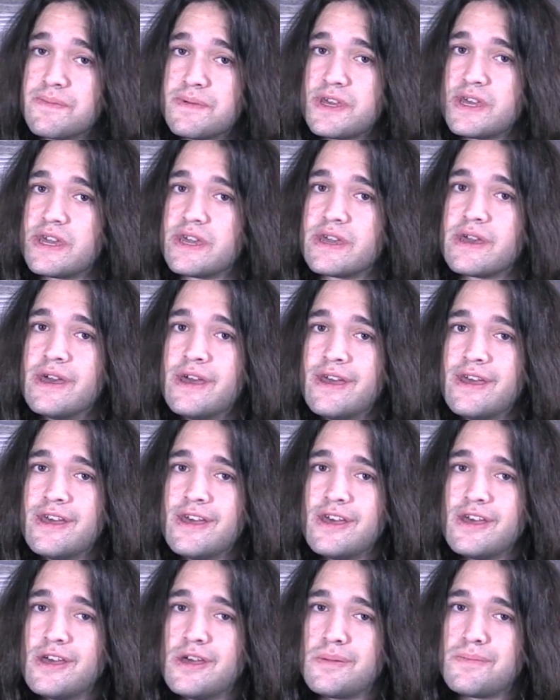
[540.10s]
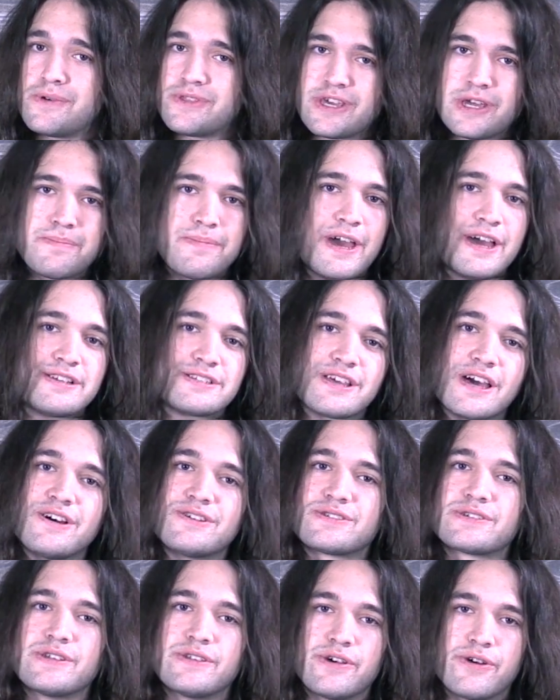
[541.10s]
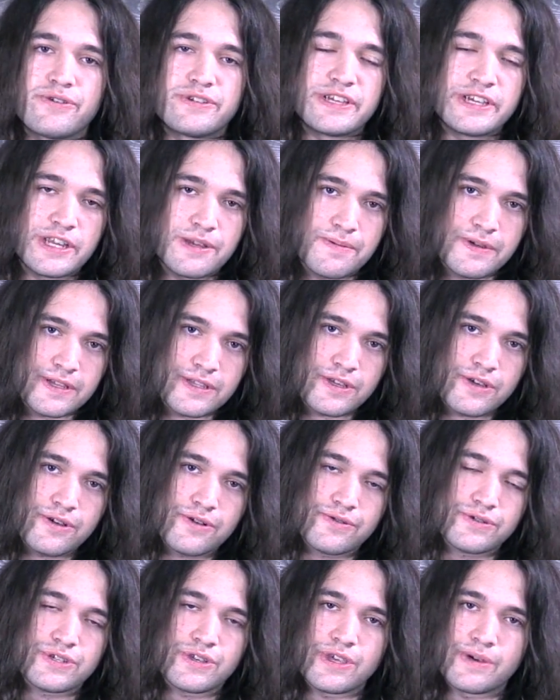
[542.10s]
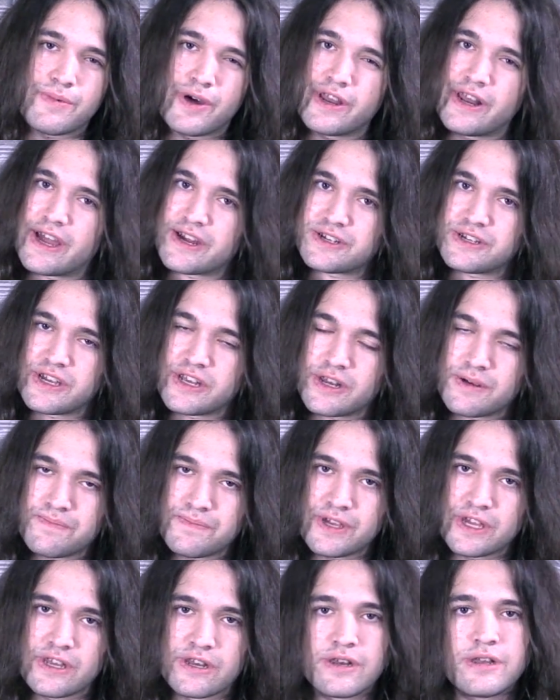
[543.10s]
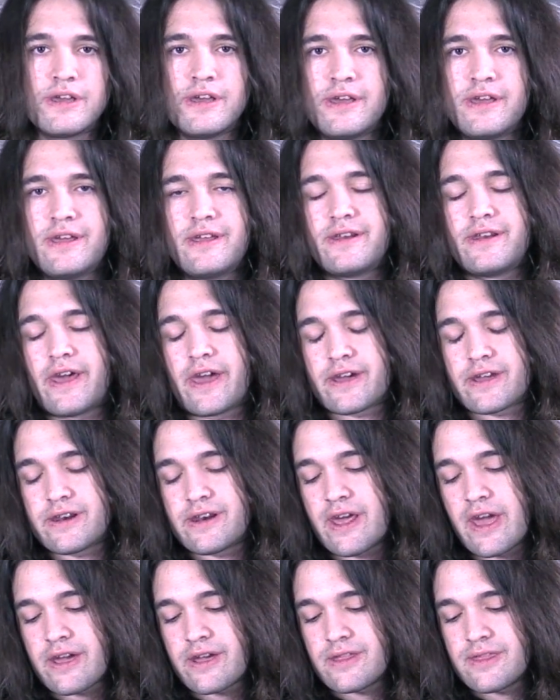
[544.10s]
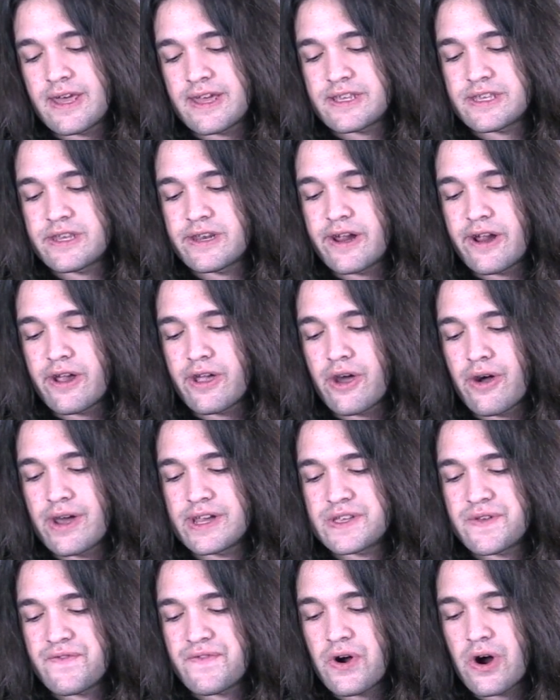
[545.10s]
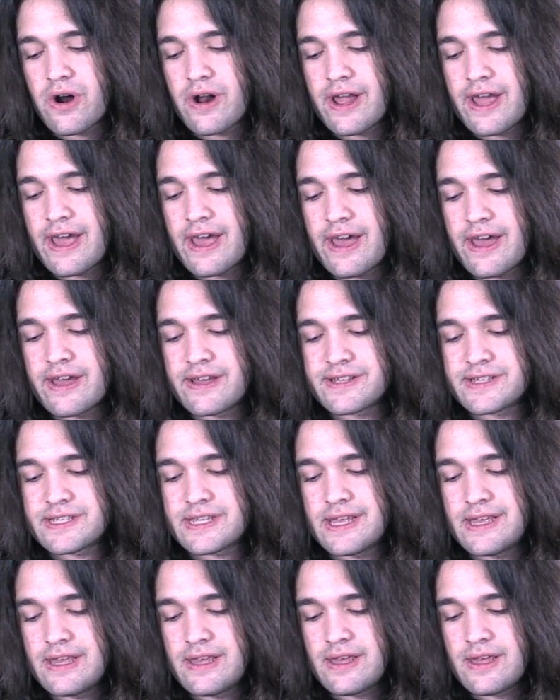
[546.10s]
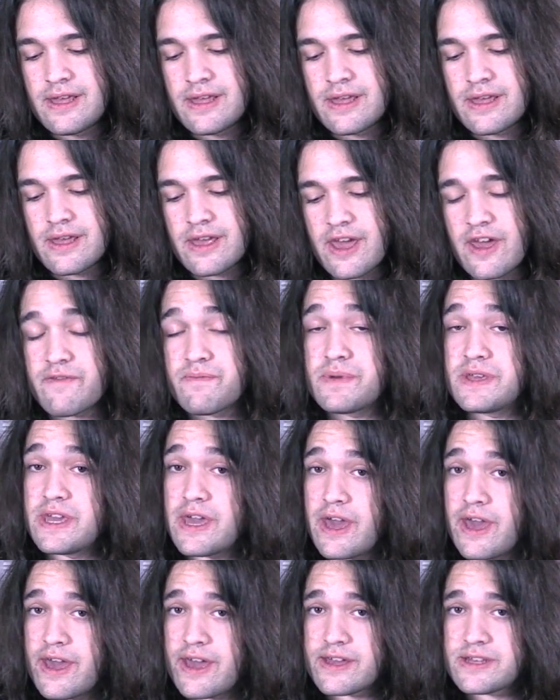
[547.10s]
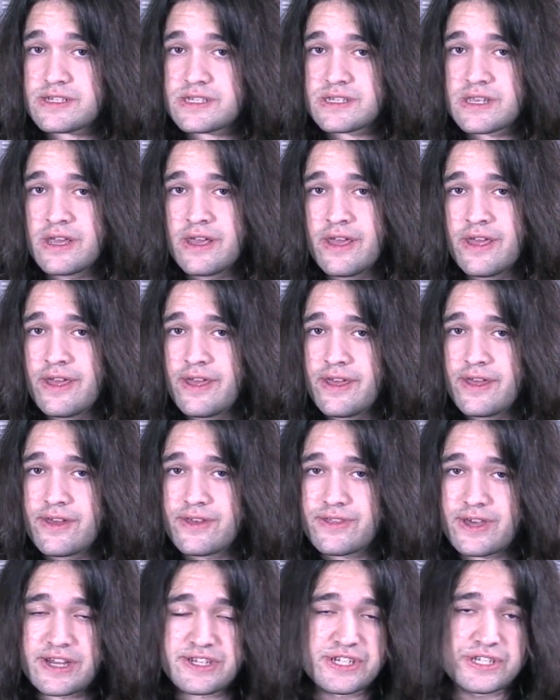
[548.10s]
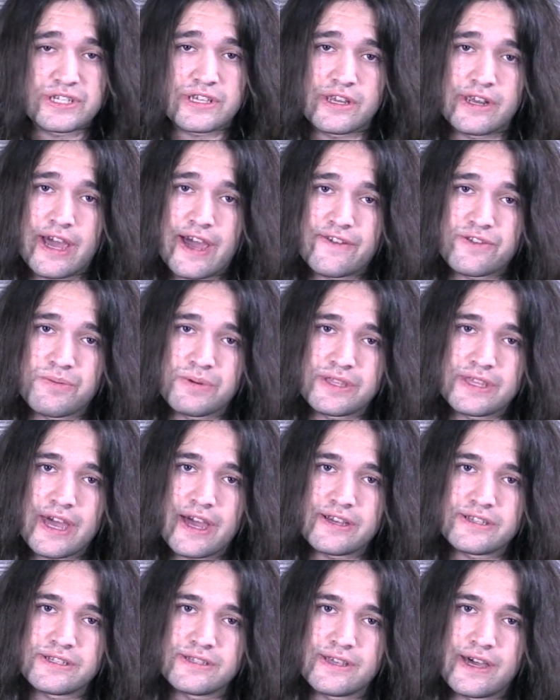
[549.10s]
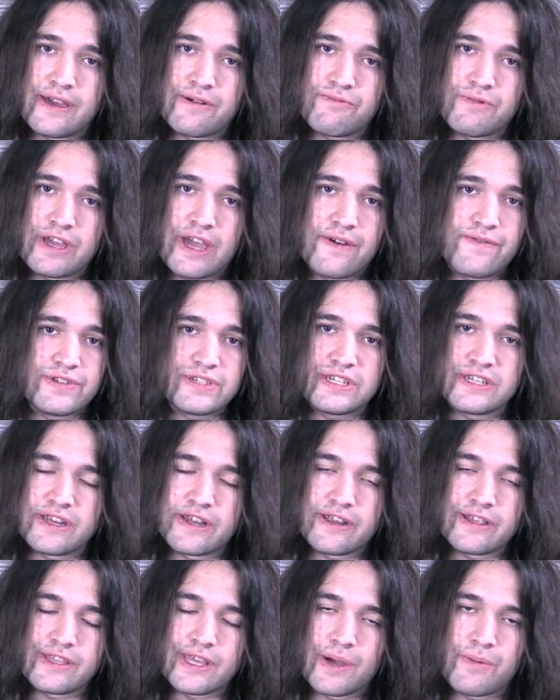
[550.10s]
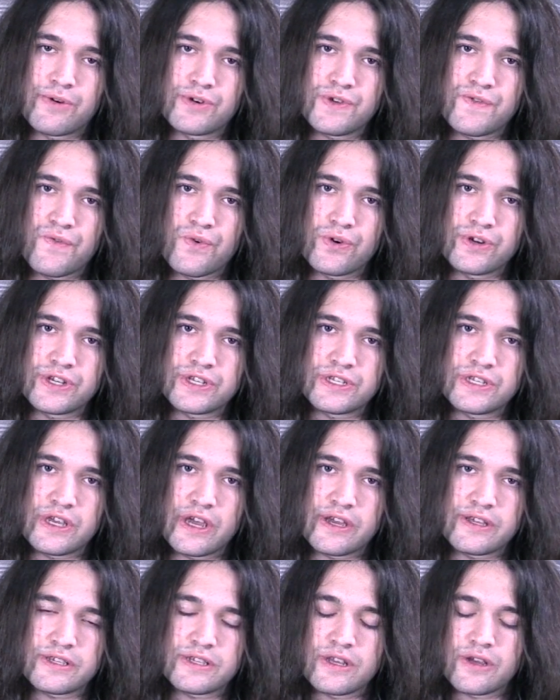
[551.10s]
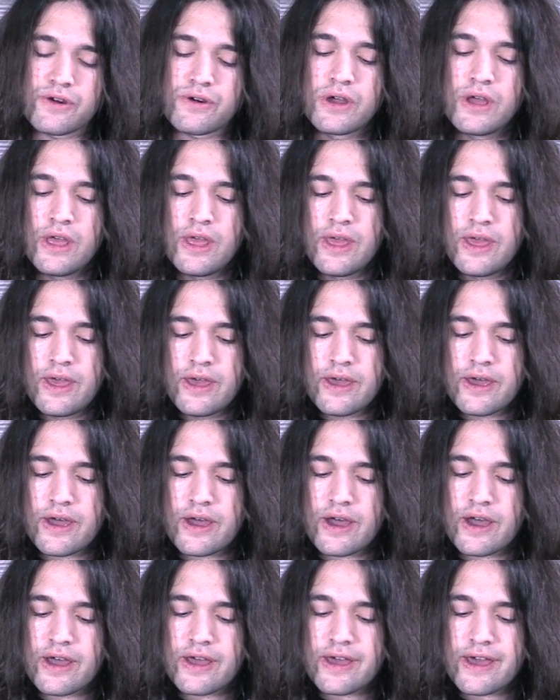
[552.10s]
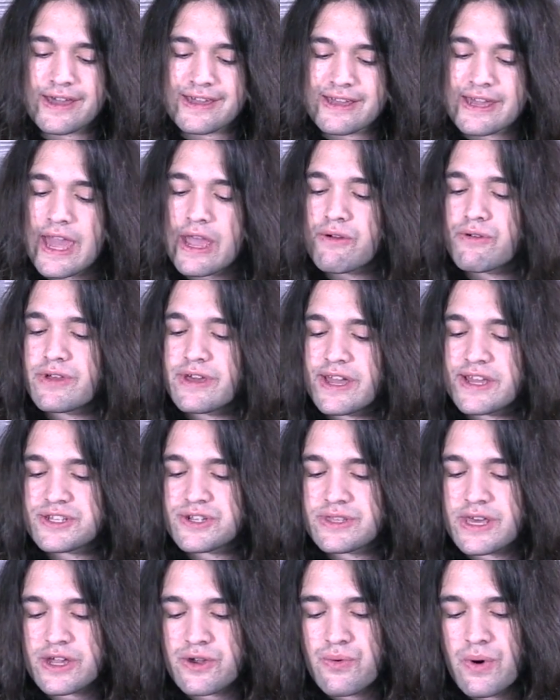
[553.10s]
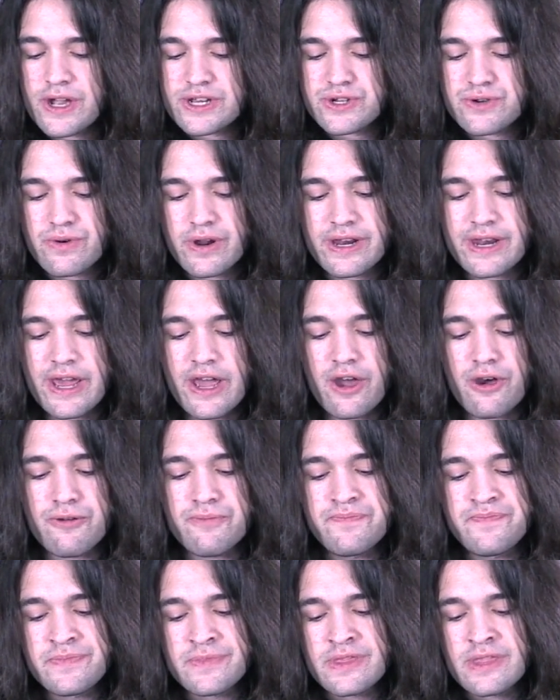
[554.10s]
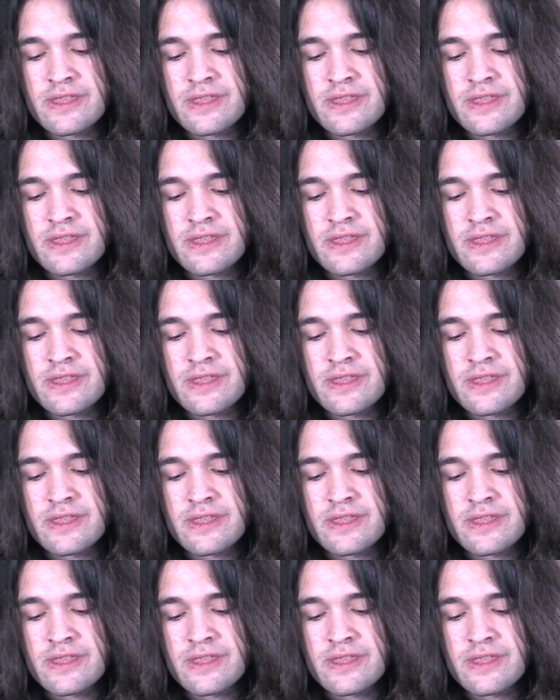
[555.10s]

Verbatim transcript: D P. But then Pascal's going to lower T D P too, so they might actually end up being neck and neck in that scenario. As far as F P S, that's just going to have to be tested. That we haven't seen any demos for just yet. So uh, I can't really answer that question right now.